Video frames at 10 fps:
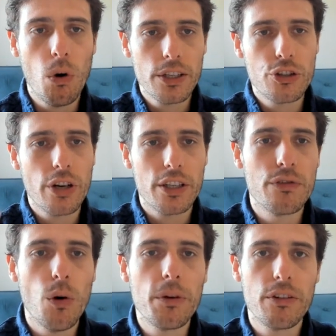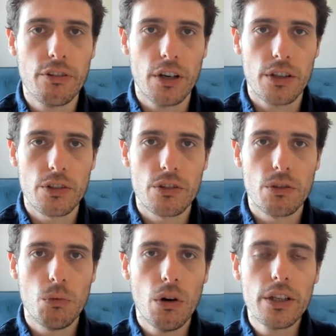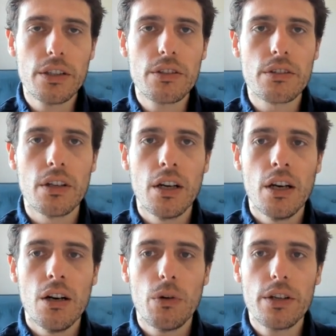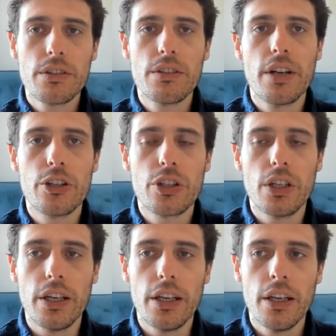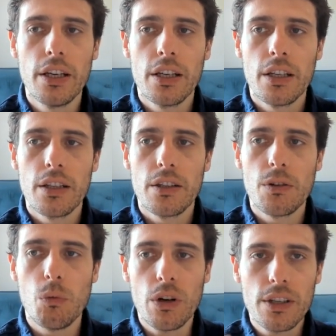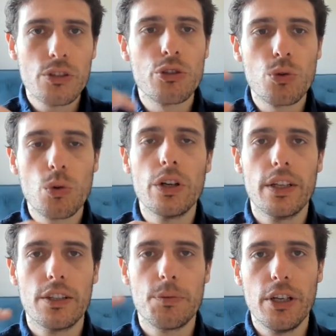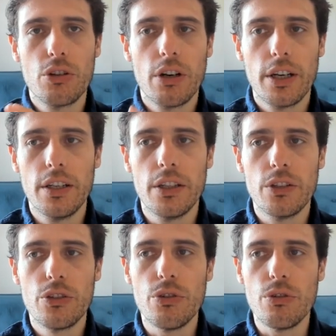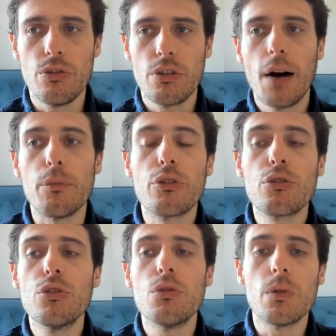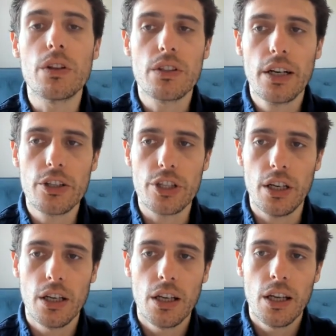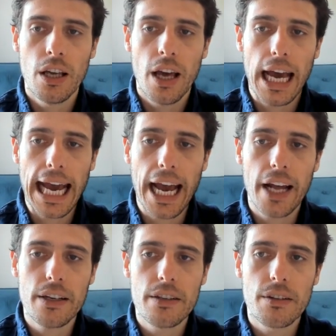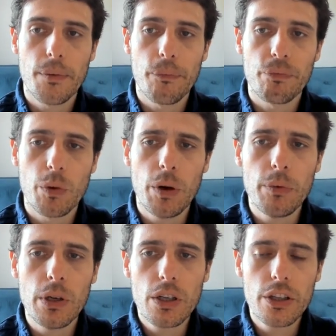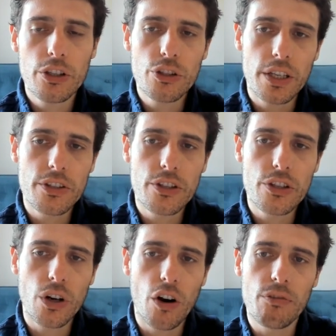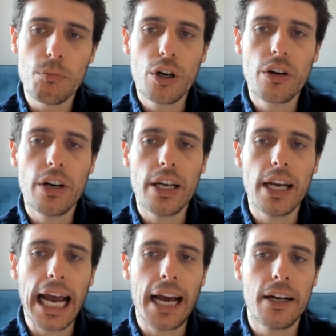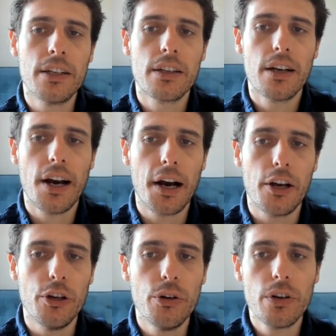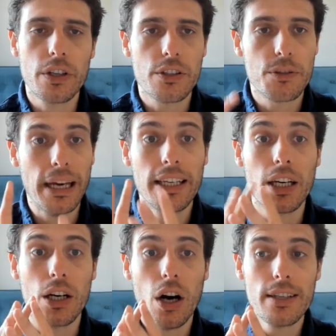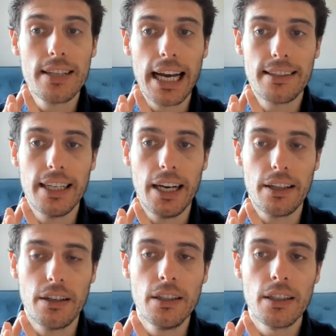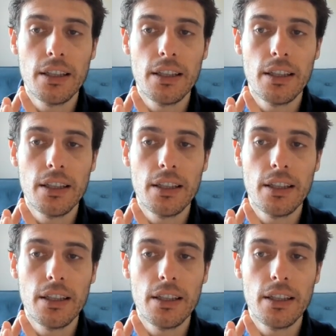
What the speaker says: is transforming for us? What is essentially, what is the story that's been trying to come through with this energy? And when we look at the transition of Mercury and Uranus making a contact together,